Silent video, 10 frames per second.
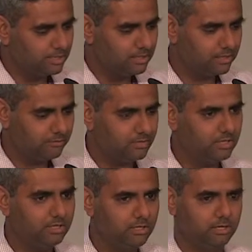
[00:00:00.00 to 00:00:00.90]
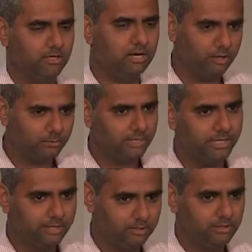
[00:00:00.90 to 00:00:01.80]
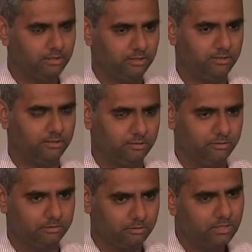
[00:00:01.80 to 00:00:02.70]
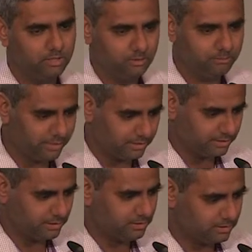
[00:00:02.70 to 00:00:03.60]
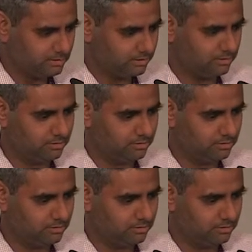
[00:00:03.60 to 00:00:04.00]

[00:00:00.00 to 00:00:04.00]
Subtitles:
then we arguably get better results